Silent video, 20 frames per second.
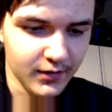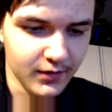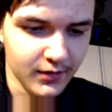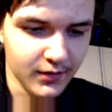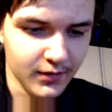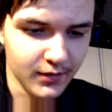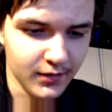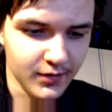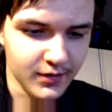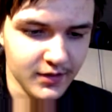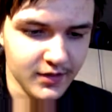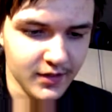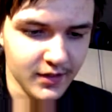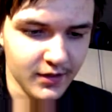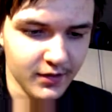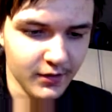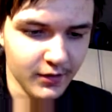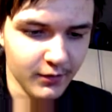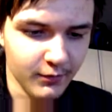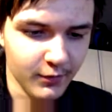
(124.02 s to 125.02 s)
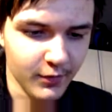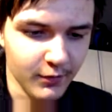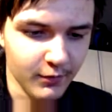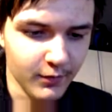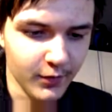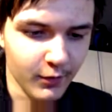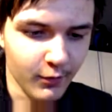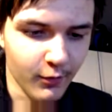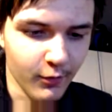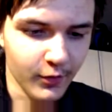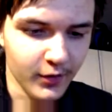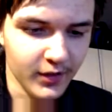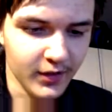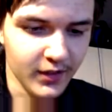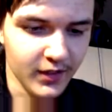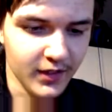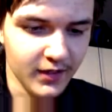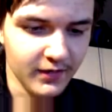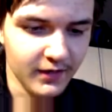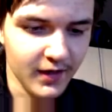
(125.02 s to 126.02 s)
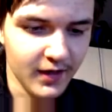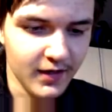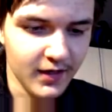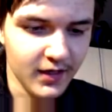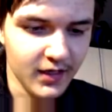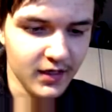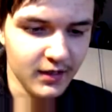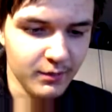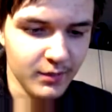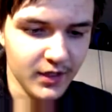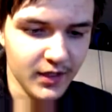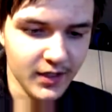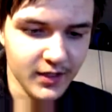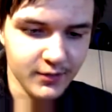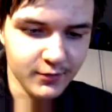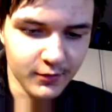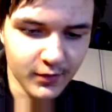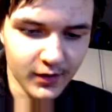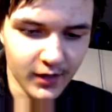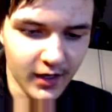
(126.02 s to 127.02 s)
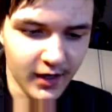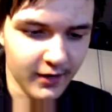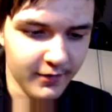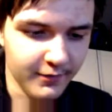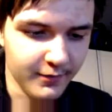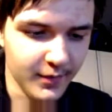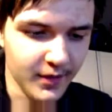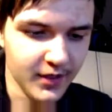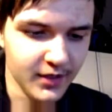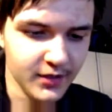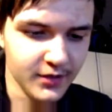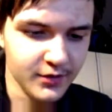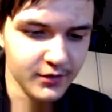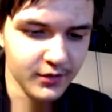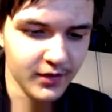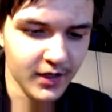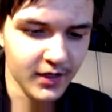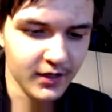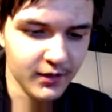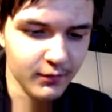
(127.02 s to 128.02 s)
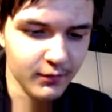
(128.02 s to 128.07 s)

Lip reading: we're recording in 1080p as well. I have made it so that it will